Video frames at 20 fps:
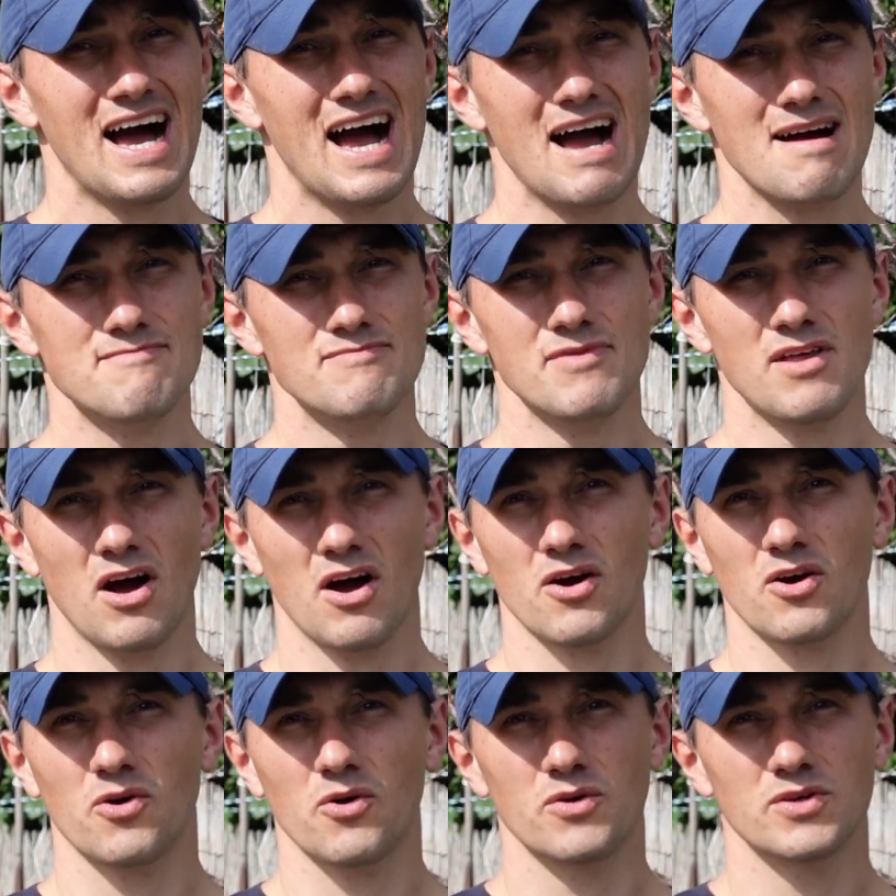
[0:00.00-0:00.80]
I'm
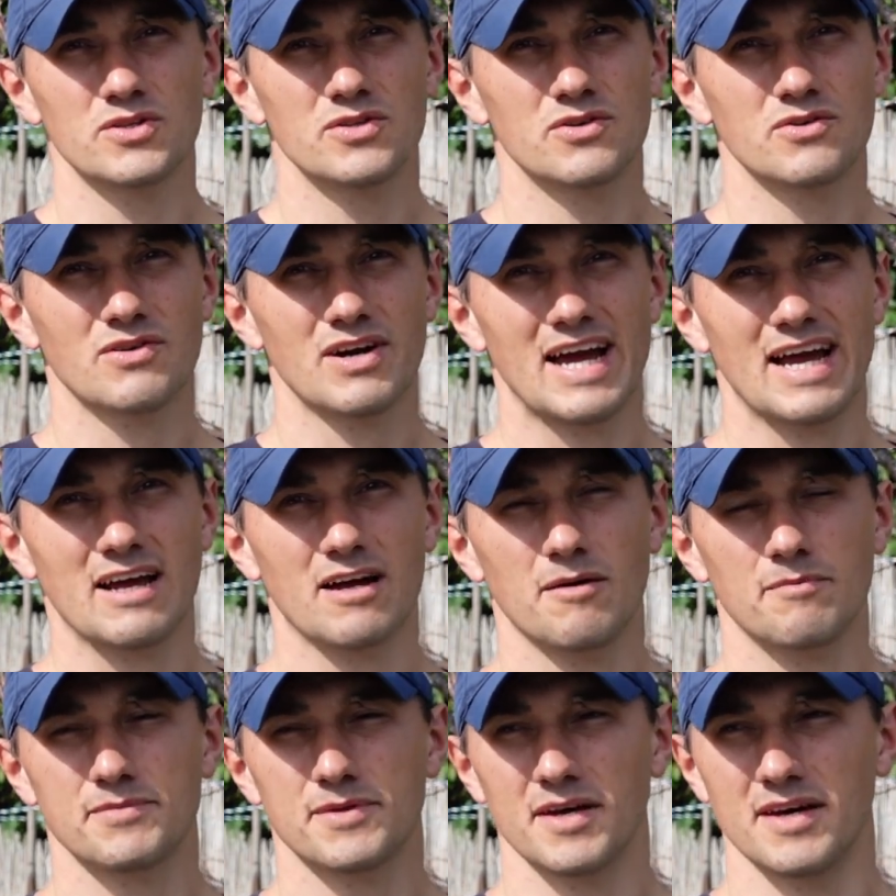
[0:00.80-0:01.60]
not going to crank
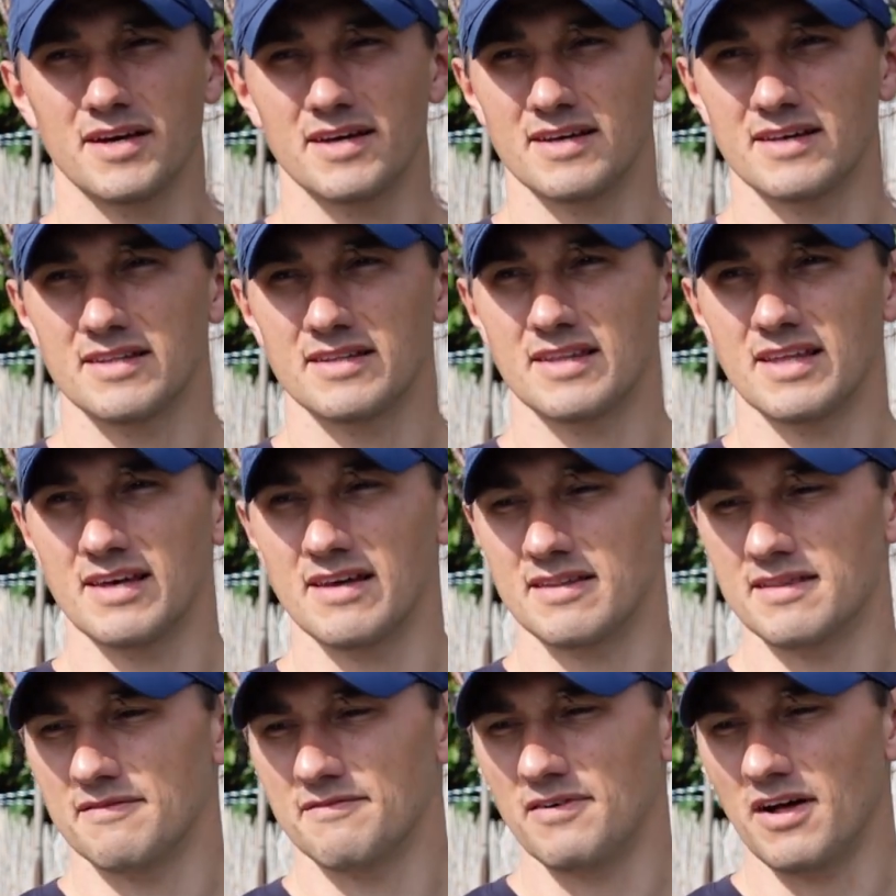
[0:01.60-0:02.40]
up
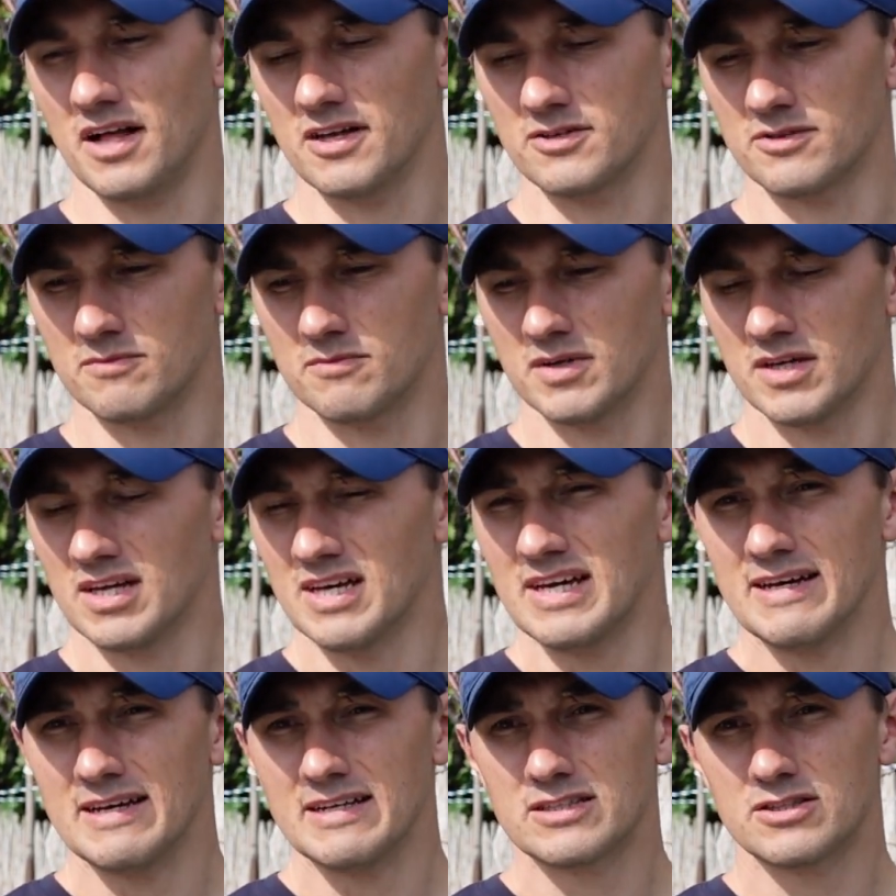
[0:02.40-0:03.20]
the volume
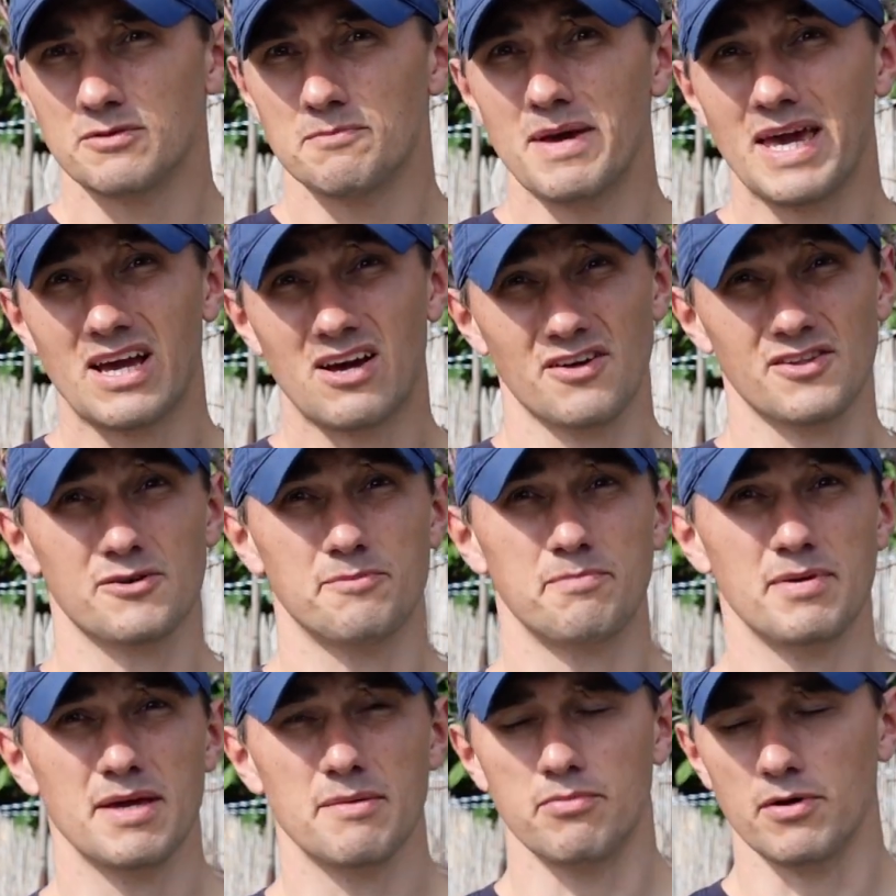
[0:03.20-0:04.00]
to make other
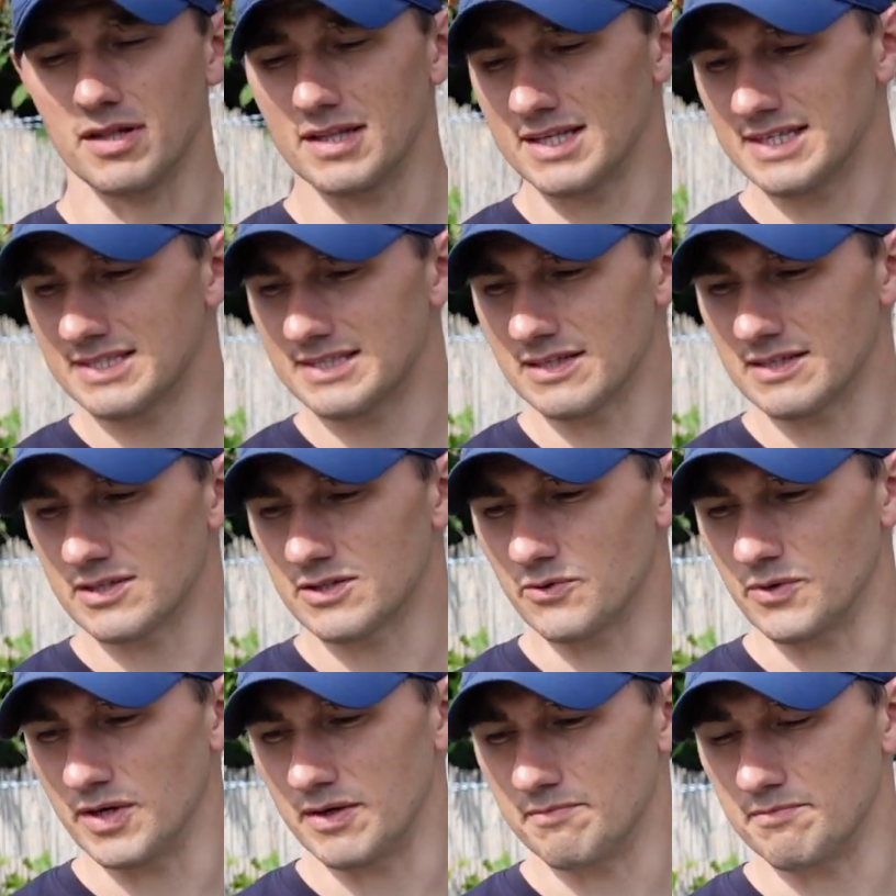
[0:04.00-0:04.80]
people listen
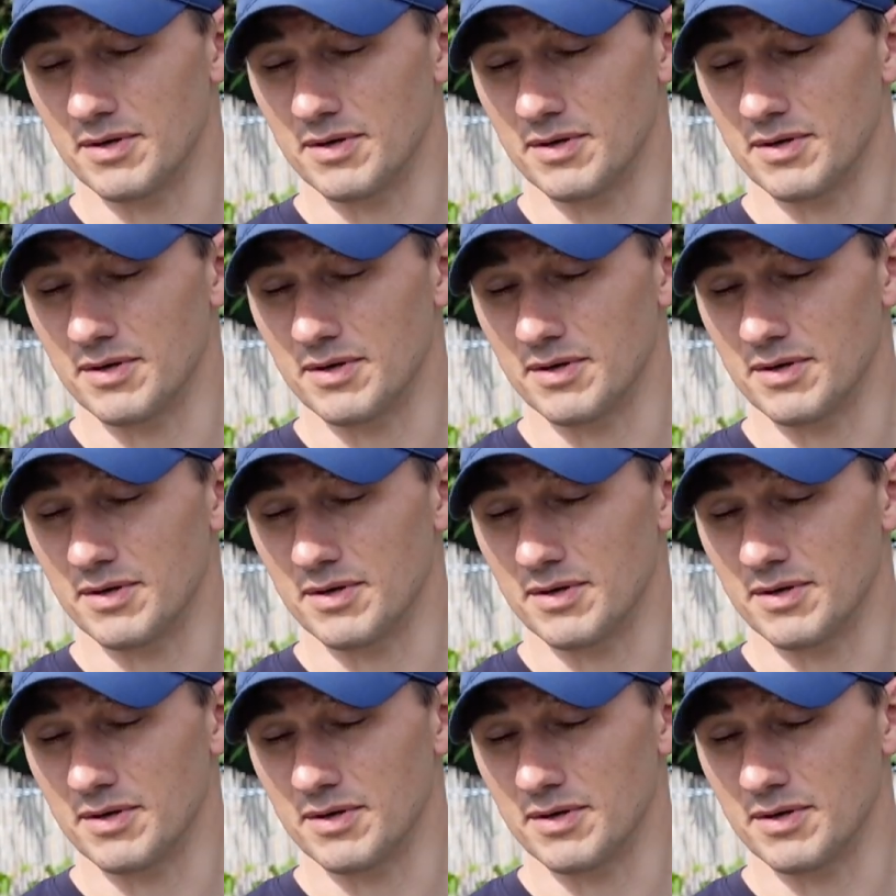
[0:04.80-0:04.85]
to it.